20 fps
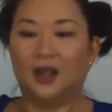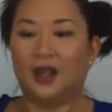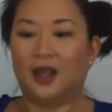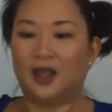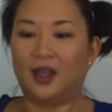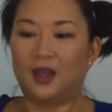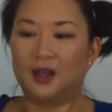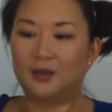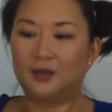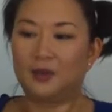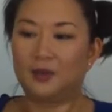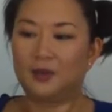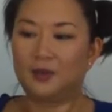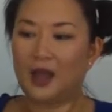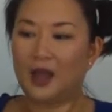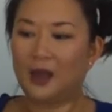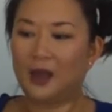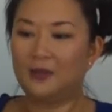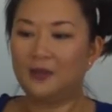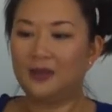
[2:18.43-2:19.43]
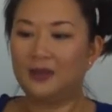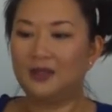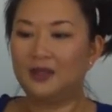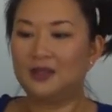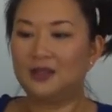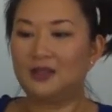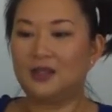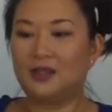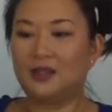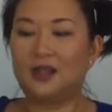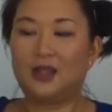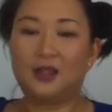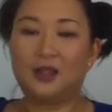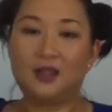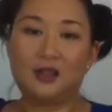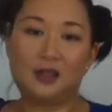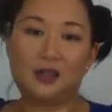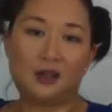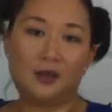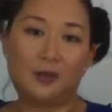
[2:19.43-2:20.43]
And what would happen is they
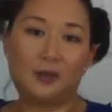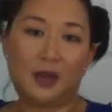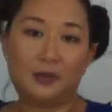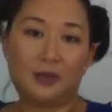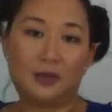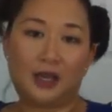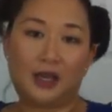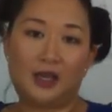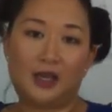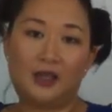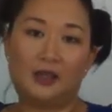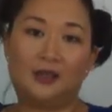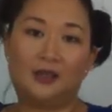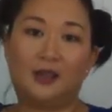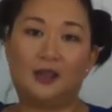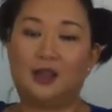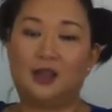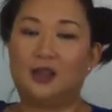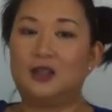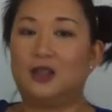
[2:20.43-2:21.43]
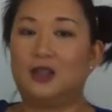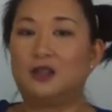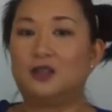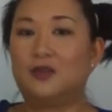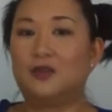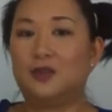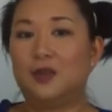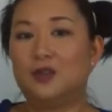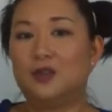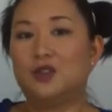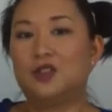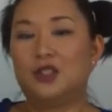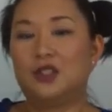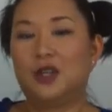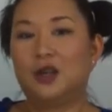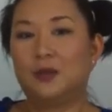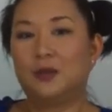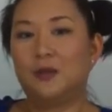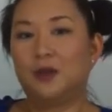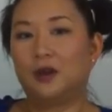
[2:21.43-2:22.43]
take my blood and then they test for those
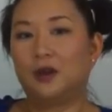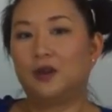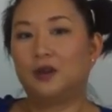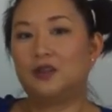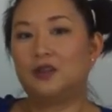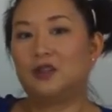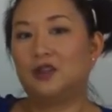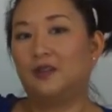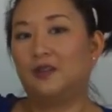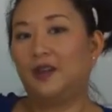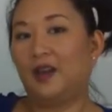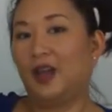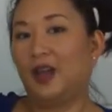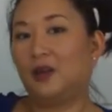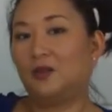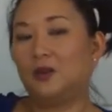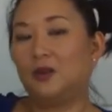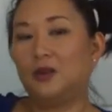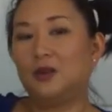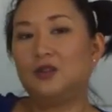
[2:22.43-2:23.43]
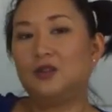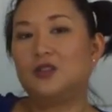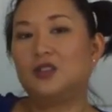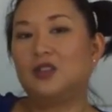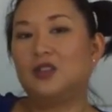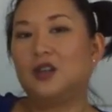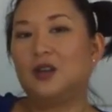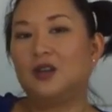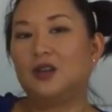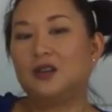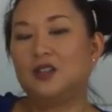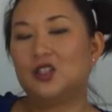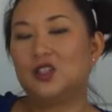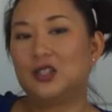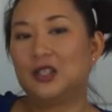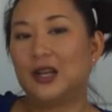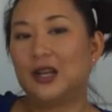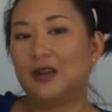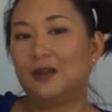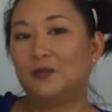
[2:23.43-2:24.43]
genetic markers. And if I had one of those
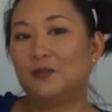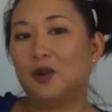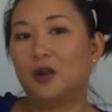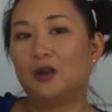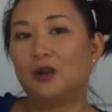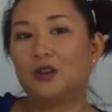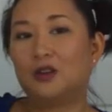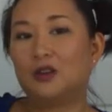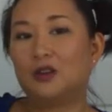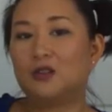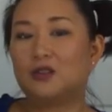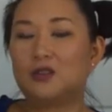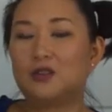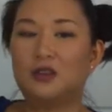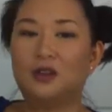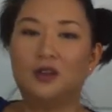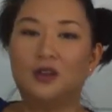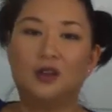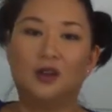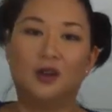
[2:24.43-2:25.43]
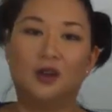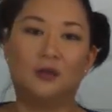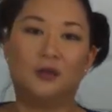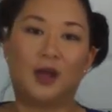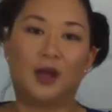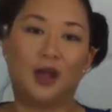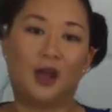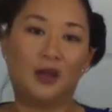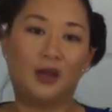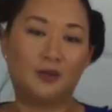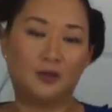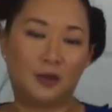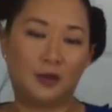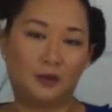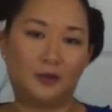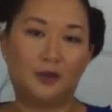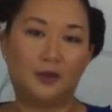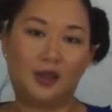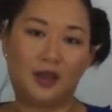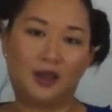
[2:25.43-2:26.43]
genetic markers, my husband
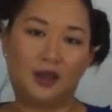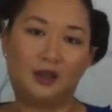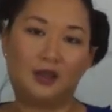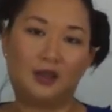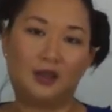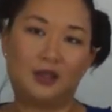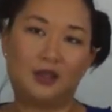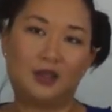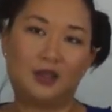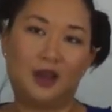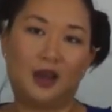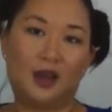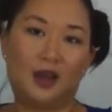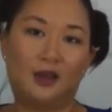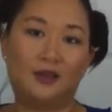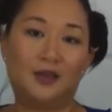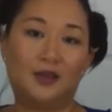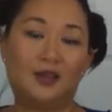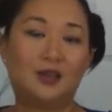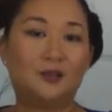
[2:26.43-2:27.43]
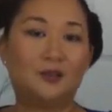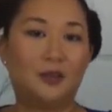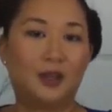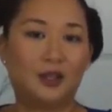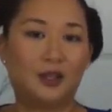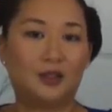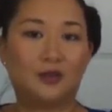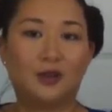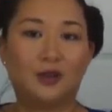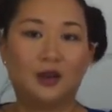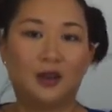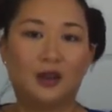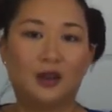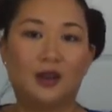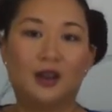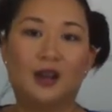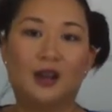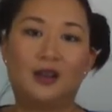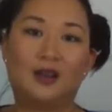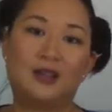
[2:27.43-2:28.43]
would then need to have his blood drawn
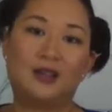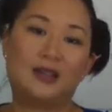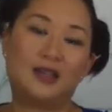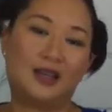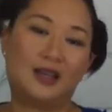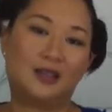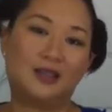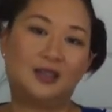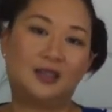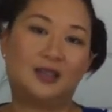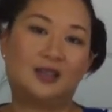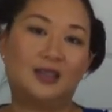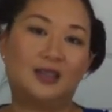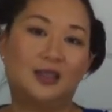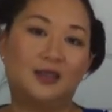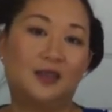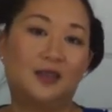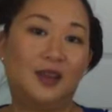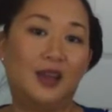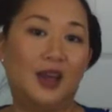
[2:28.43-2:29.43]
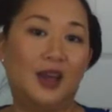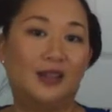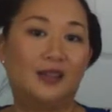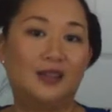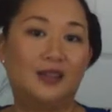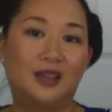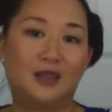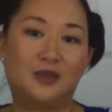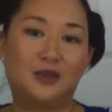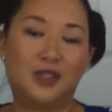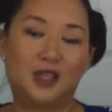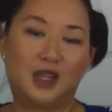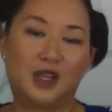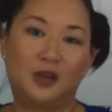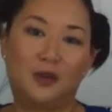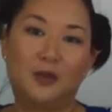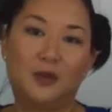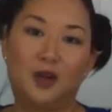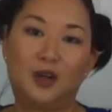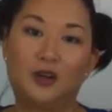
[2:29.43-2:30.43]
and tested to see if he had the same
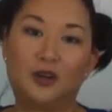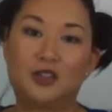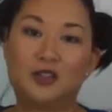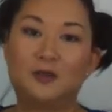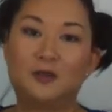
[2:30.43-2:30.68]
genetic markers.